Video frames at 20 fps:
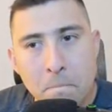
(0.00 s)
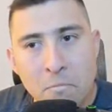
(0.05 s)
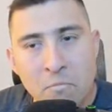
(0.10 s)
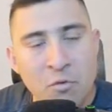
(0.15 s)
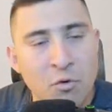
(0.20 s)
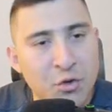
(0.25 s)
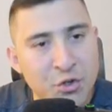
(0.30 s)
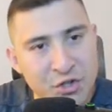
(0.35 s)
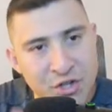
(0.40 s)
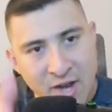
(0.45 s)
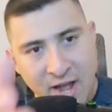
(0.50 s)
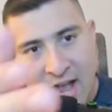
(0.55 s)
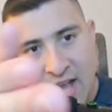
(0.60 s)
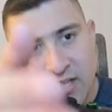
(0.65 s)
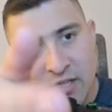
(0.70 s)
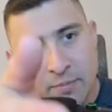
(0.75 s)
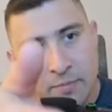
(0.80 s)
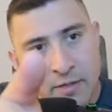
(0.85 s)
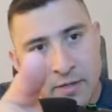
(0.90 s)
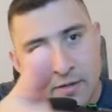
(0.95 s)
for
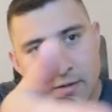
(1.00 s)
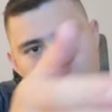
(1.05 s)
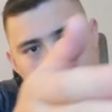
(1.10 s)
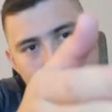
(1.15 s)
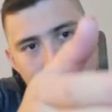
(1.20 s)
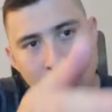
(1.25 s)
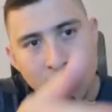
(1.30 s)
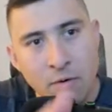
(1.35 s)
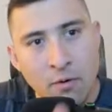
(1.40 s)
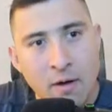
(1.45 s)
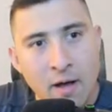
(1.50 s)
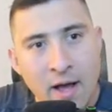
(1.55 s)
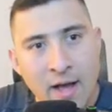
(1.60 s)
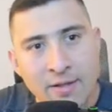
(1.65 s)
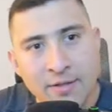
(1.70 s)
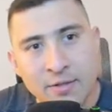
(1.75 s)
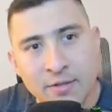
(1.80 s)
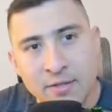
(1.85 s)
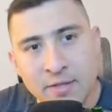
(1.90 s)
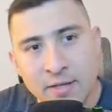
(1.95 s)
Jasmine, you know,
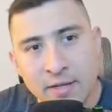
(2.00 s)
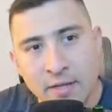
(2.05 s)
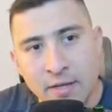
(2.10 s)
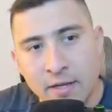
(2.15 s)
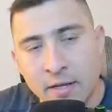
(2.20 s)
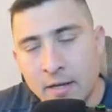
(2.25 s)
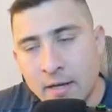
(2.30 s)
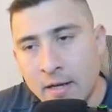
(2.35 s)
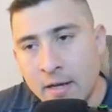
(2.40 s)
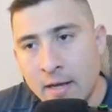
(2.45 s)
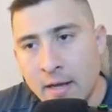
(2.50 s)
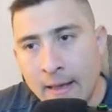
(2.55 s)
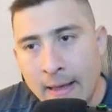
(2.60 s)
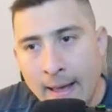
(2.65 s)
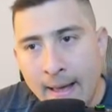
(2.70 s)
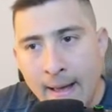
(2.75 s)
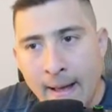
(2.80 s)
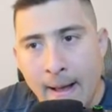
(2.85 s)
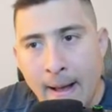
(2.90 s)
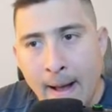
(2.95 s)
I see
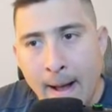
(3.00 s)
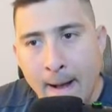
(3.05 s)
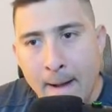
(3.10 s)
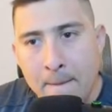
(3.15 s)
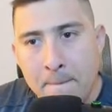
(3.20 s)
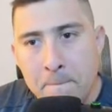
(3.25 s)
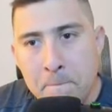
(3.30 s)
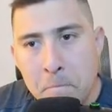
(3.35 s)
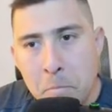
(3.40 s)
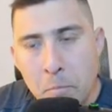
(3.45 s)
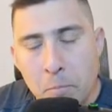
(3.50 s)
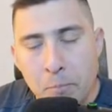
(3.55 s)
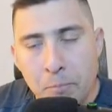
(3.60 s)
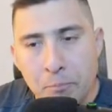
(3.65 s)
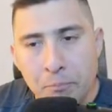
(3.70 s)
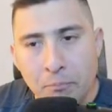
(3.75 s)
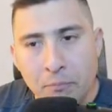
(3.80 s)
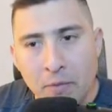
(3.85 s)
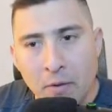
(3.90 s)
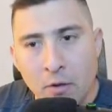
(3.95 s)
um,
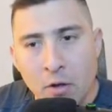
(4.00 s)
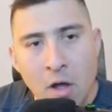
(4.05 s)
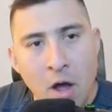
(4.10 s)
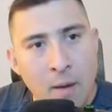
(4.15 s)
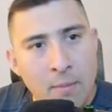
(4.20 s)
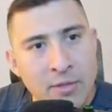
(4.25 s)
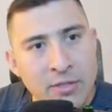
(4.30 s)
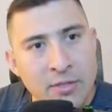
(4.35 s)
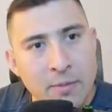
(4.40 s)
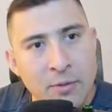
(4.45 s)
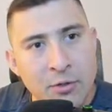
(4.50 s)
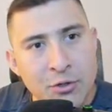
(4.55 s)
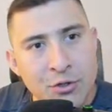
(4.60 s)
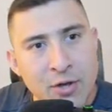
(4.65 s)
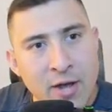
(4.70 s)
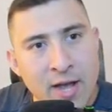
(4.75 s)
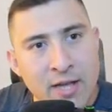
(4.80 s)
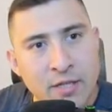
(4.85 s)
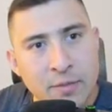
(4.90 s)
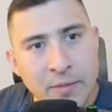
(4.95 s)
comments about
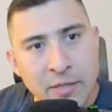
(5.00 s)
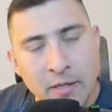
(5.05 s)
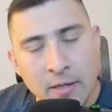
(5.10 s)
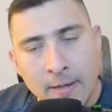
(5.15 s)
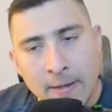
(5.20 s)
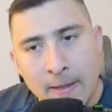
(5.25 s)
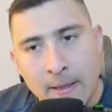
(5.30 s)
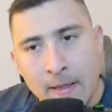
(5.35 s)
Jasmine.